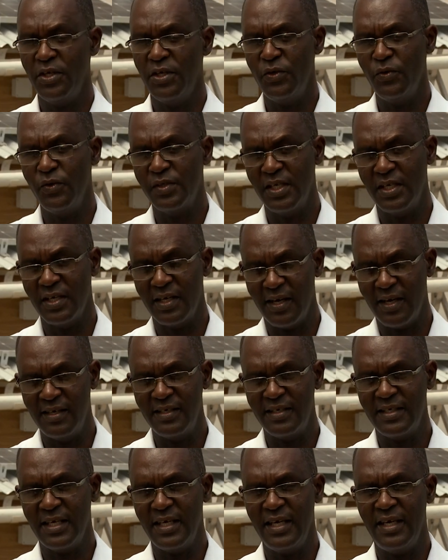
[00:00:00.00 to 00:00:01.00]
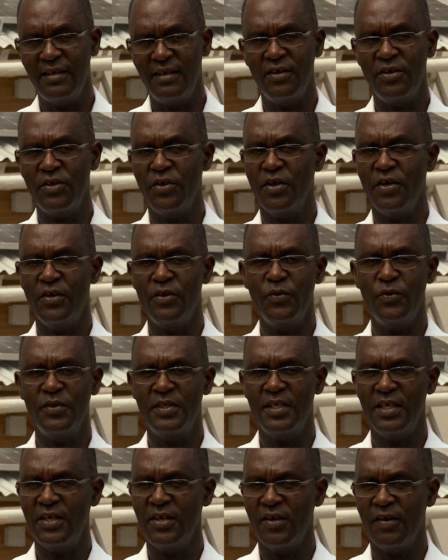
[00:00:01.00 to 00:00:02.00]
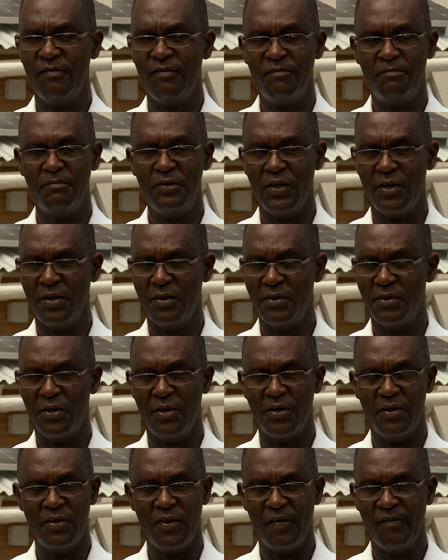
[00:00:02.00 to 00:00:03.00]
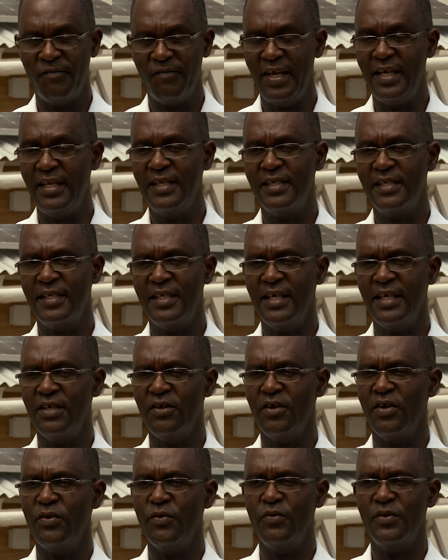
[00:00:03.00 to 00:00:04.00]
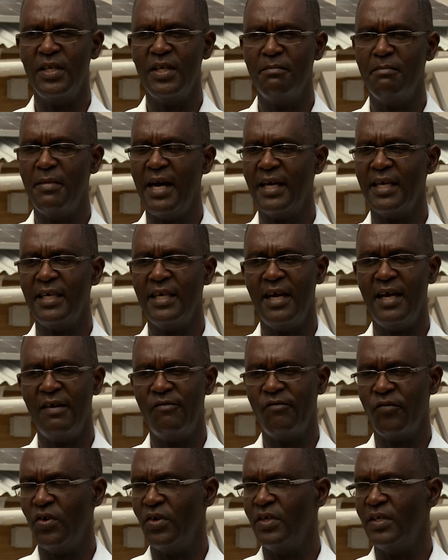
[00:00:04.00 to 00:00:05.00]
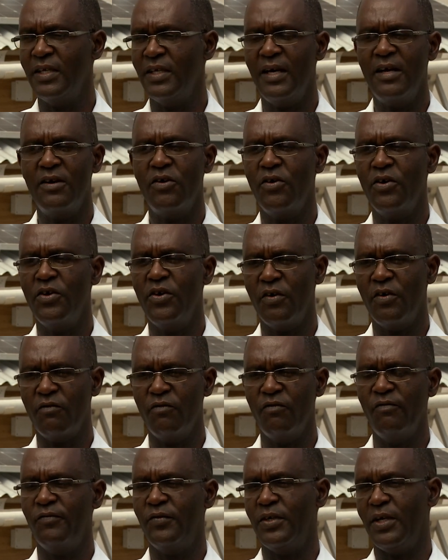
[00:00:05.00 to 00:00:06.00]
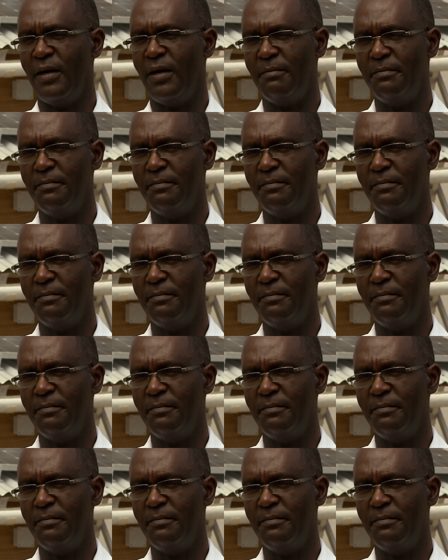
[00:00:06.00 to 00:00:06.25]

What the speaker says: you're using container, you're using your fencing, you're using backyard, front yard, or your rooftop.